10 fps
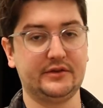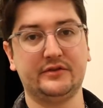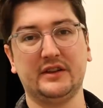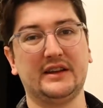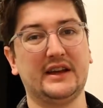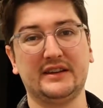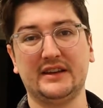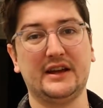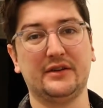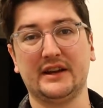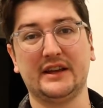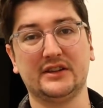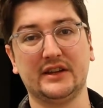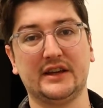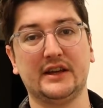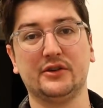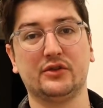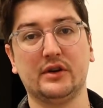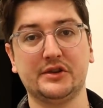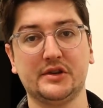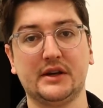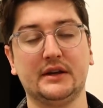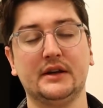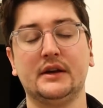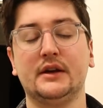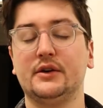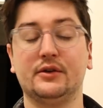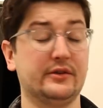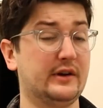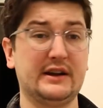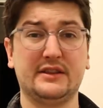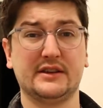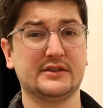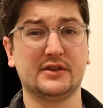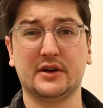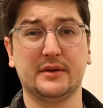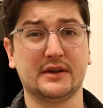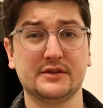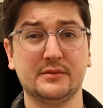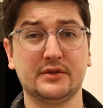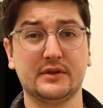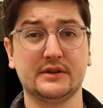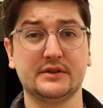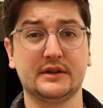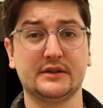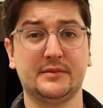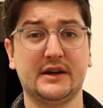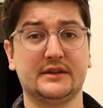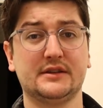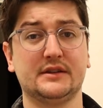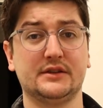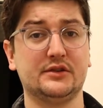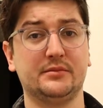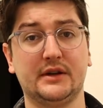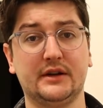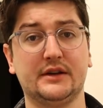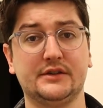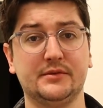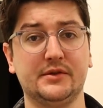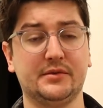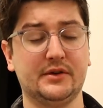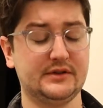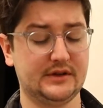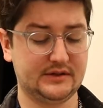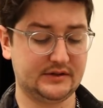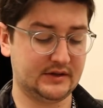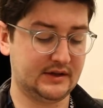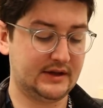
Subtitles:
You're hearing any clicking or crunching, or anything's not going as smoothly as you'd expect. It should be a nice, smooth process.